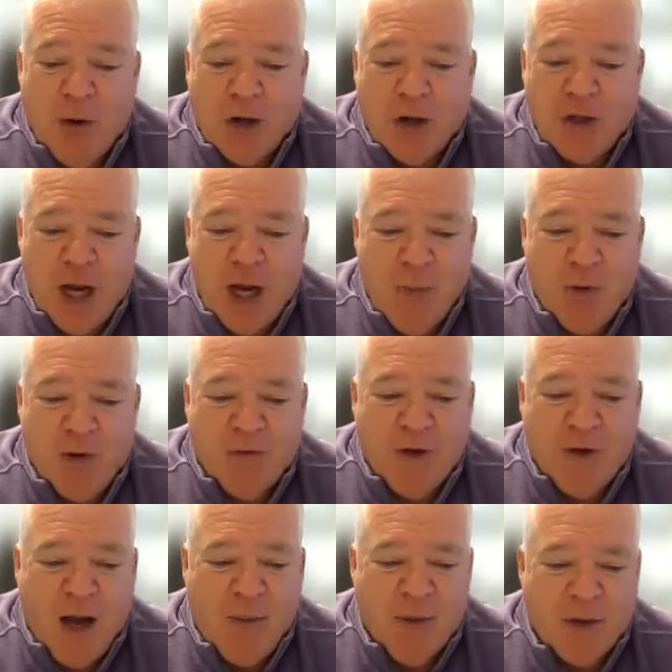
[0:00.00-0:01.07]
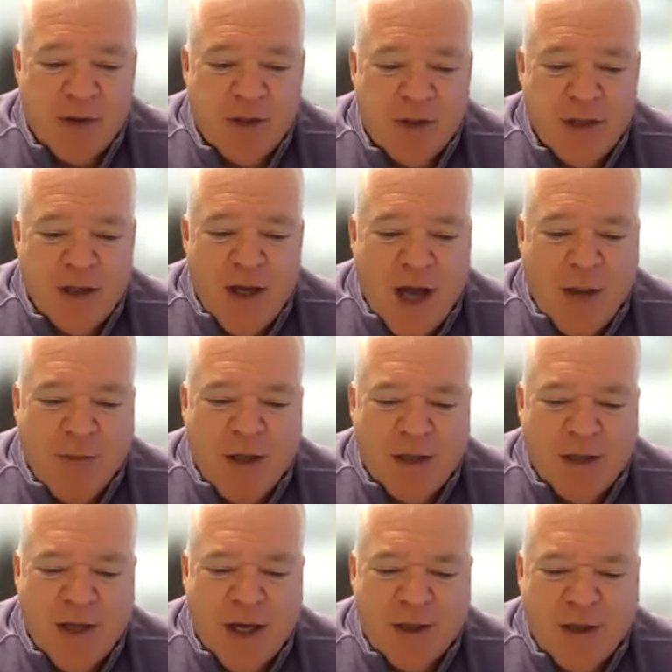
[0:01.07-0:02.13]
Park Chamber of Commerce. I'm
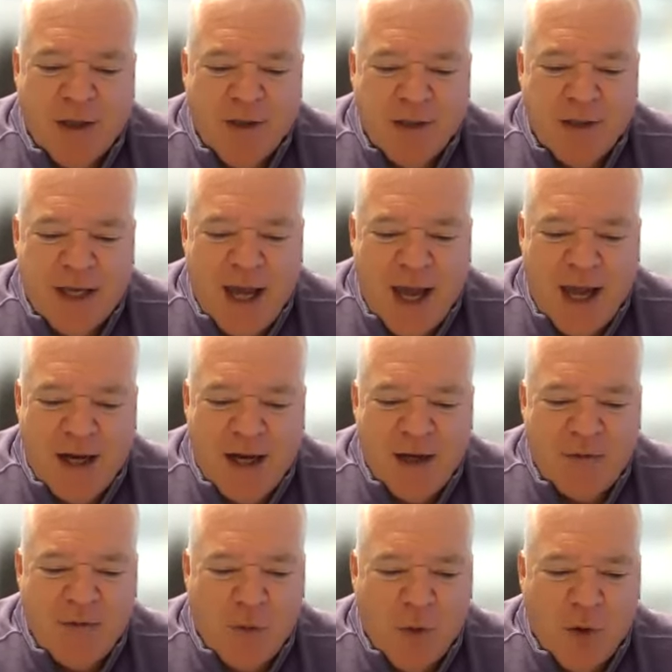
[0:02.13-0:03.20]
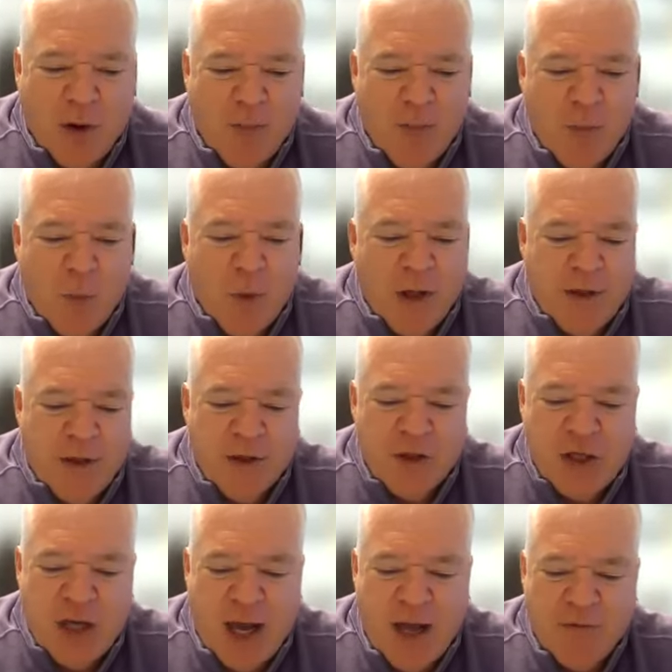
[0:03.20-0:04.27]
conducting this candidate forum with
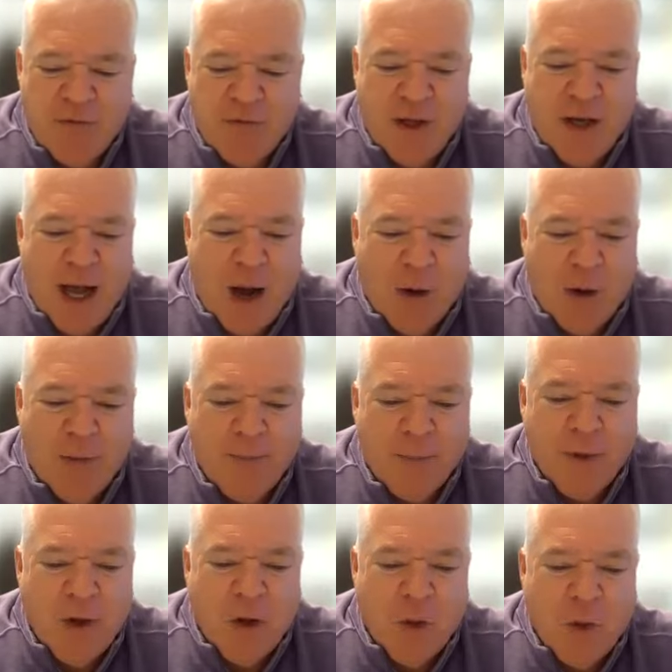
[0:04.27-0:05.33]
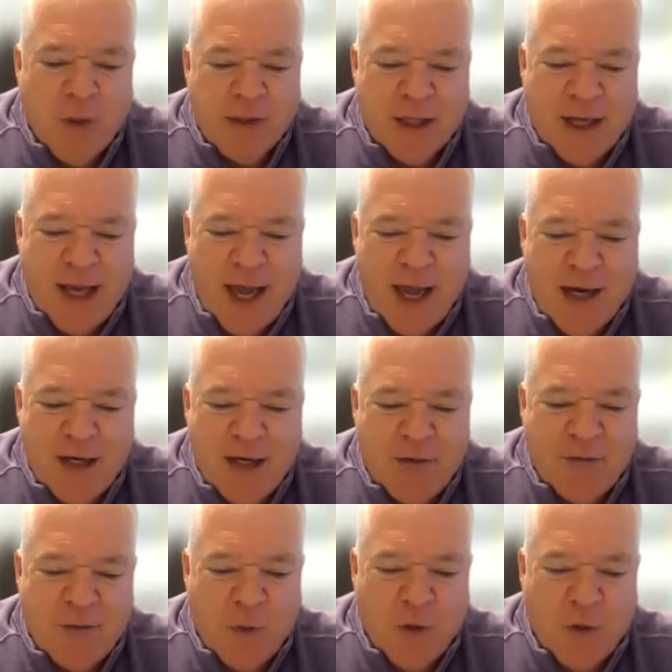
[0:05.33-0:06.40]
Chad Philour, who is a
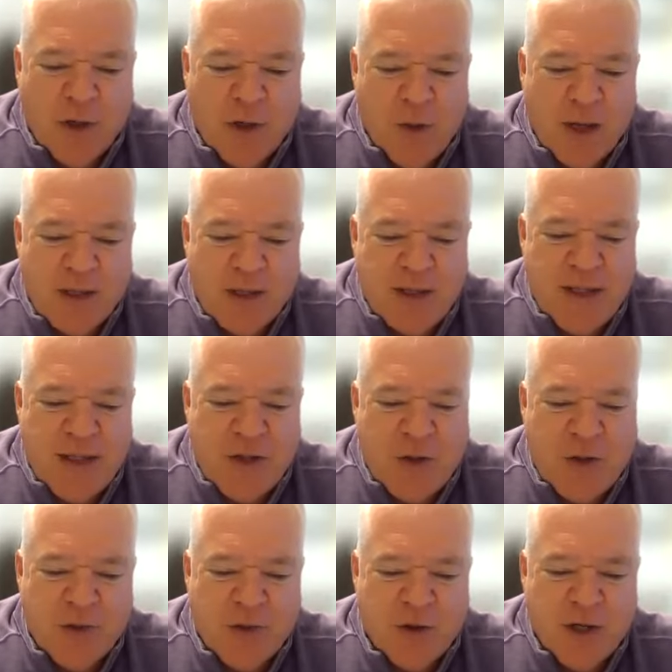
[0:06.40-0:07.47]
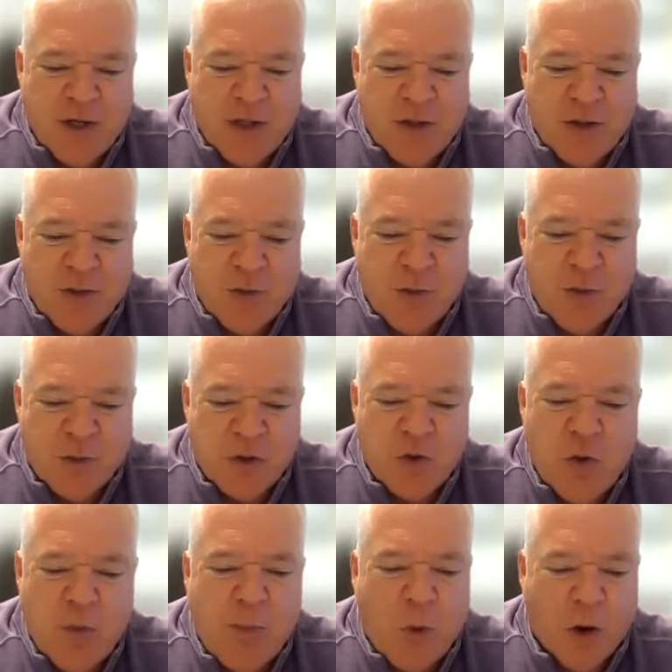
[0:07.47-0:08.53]
candidate for USD 232
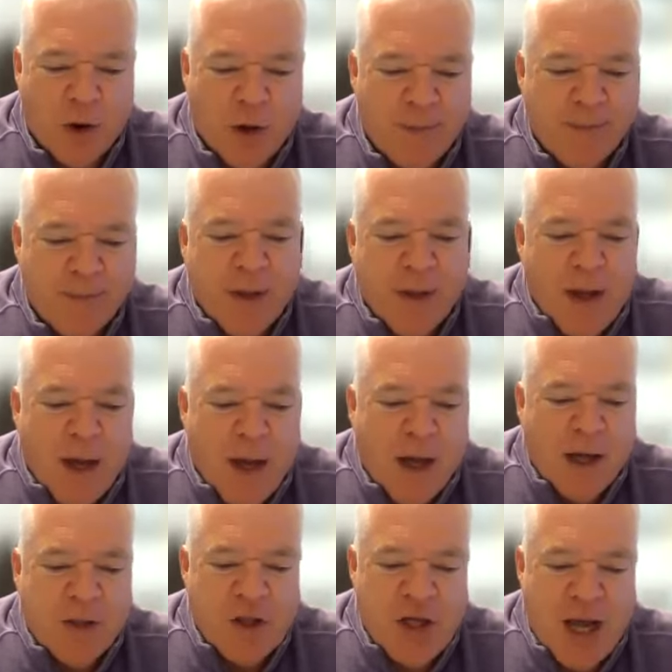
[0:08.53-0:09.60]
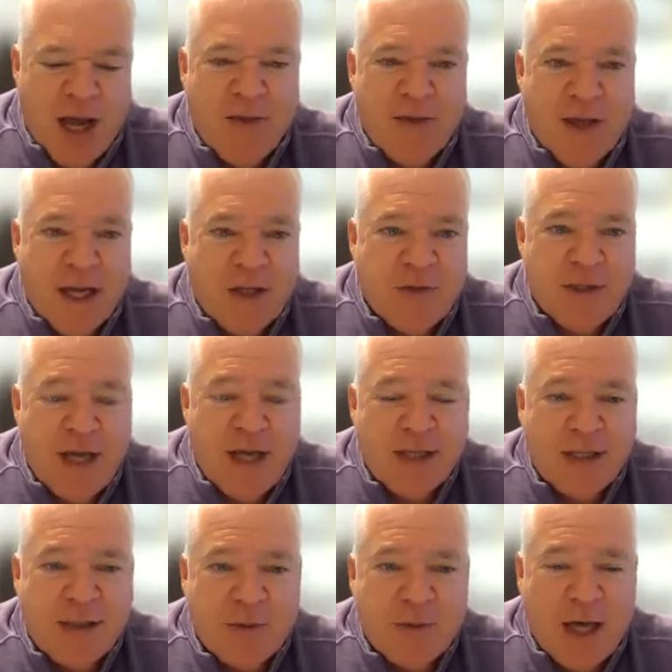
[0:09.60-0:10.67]
School Board. Chad, thanks for
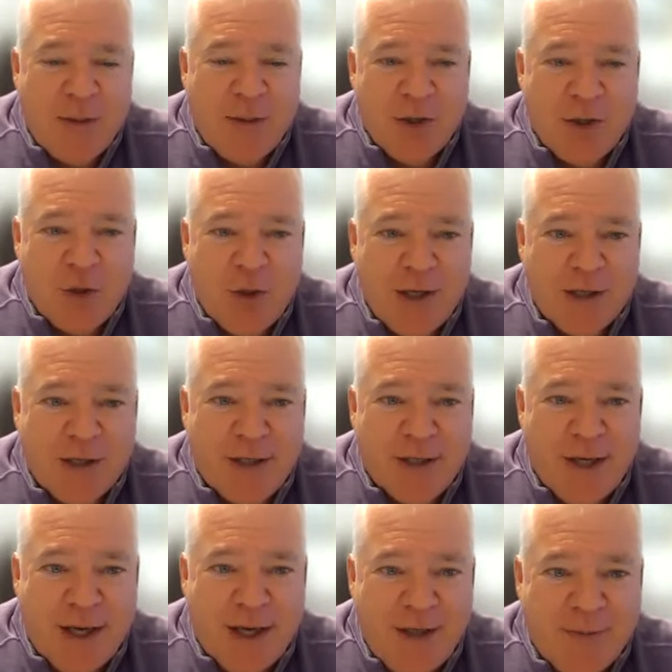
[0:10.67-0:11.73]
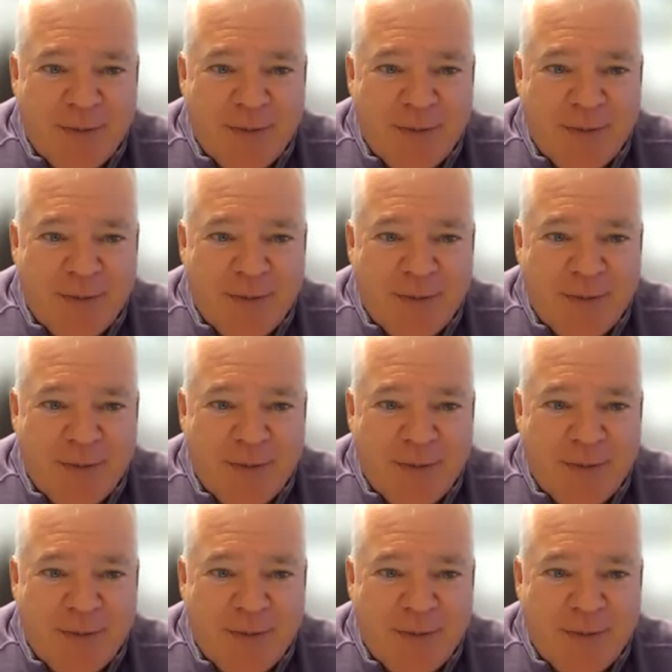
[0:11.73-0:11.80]
taking some time to join us today.